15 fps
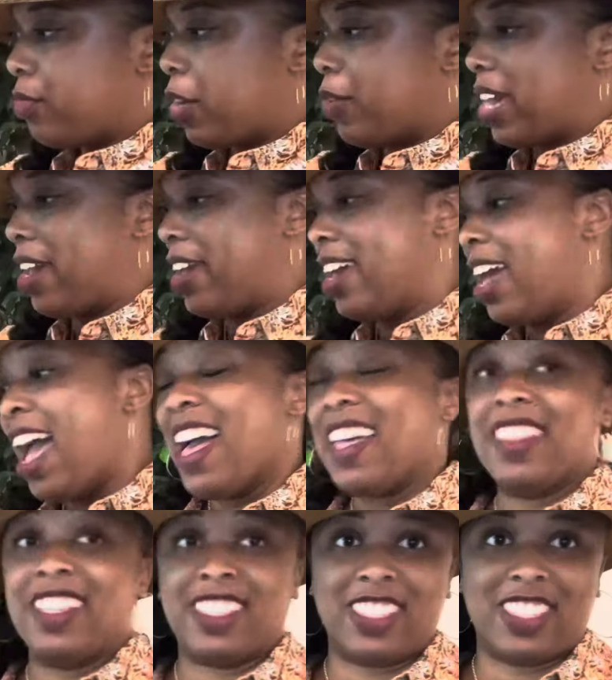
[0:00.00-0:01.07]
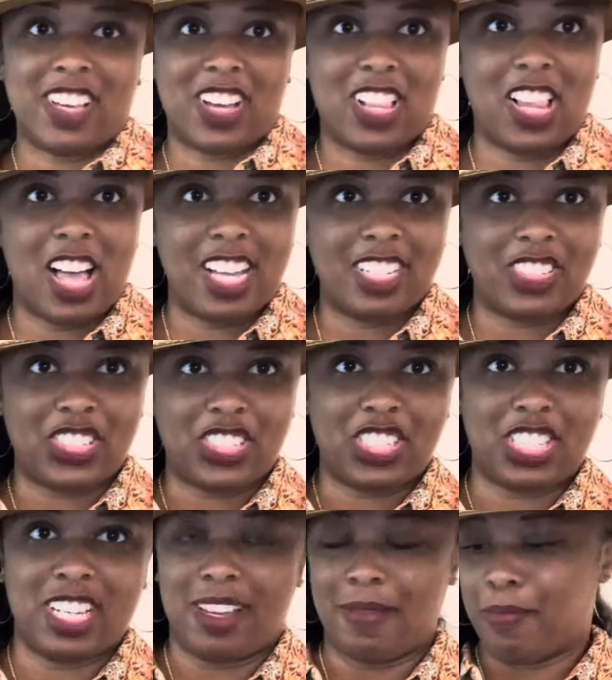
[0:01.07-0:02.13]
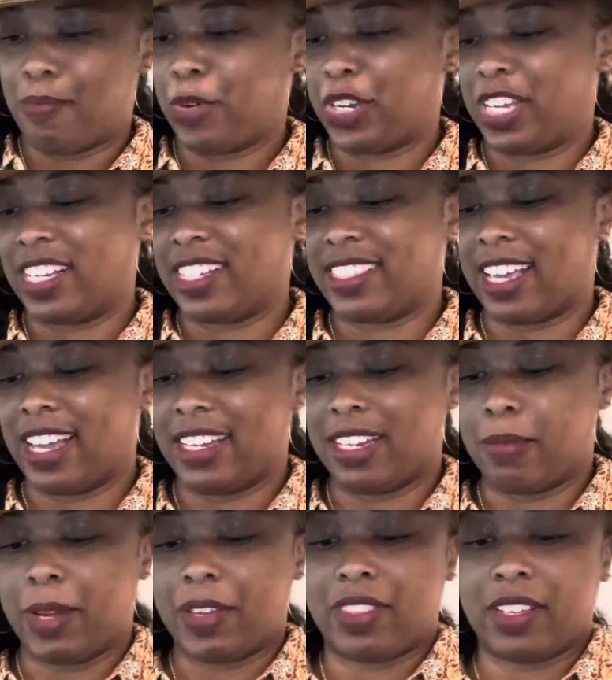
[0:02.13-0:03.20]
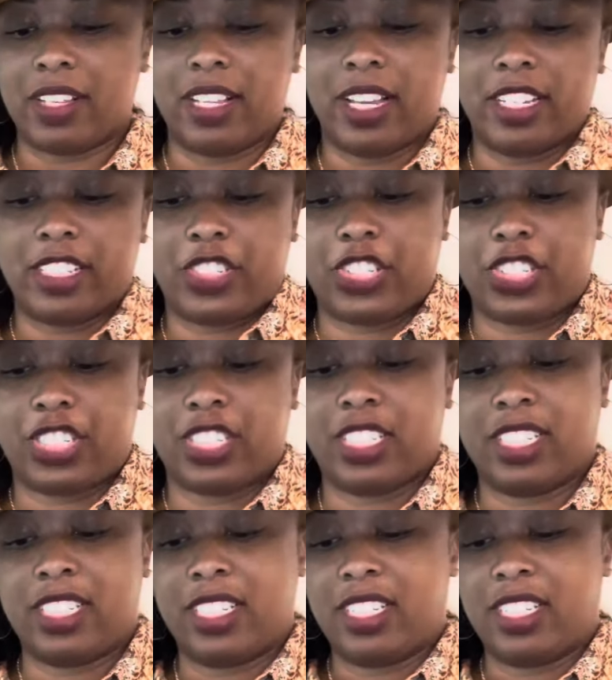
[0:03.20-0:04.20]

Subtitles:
Okay, this is the clutch. Pretty excited about the clutch.